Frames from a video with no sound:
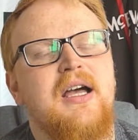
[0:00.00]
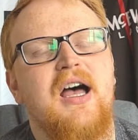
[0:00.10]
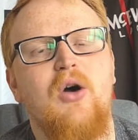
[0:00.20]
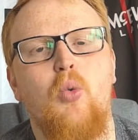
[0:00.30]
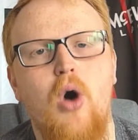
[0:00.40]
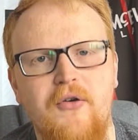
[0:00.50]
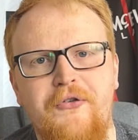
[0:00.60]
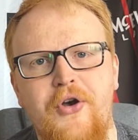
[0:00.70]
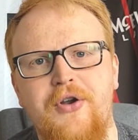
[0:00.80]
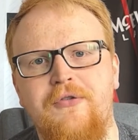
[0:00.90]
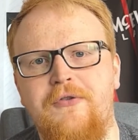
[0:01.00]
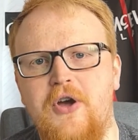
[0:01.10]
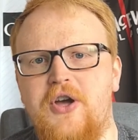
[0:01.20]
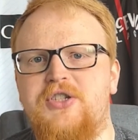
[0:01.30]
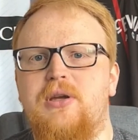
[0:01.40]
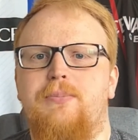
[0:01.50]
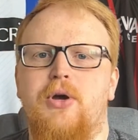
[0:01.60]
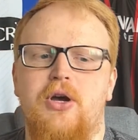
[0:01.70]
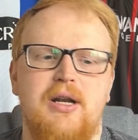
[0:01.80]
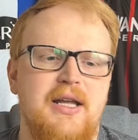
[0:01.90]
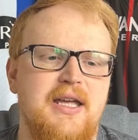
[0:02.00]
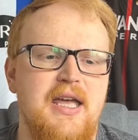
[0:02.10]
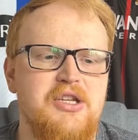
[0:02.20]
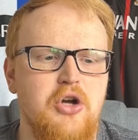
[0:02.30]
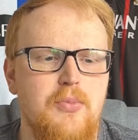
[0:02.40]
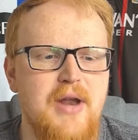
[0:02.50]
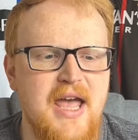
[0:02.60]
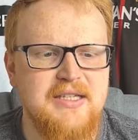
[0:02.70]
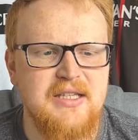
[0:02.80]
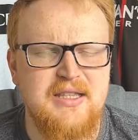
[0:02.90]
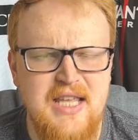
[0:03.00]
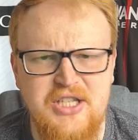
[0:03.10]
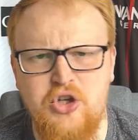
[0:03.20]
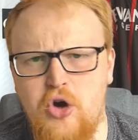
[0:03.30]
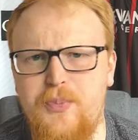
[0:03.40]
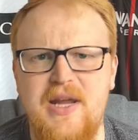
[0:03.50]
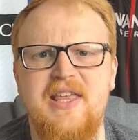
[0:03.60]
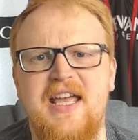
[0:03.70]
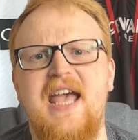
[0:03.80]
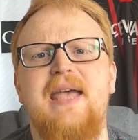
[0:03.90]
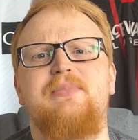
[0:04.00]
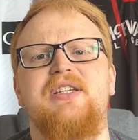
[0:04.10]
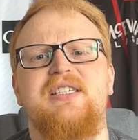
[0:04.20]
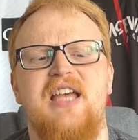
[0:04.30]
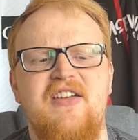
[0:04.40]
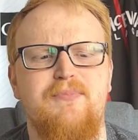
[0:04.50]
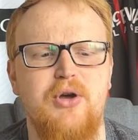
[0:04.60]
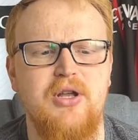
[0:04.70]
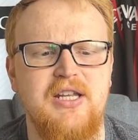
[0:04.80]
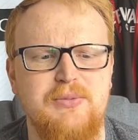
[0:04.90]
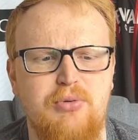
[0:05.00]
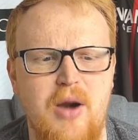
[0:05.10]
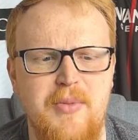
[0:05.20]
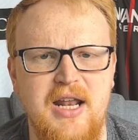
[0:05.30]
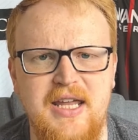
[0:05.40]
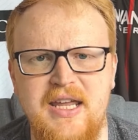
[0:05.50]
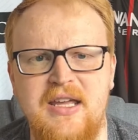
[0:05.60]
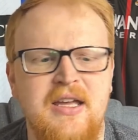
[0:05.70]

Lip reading: Watford versus Burnley is up next, and this could be the game to save Burnley's Premier League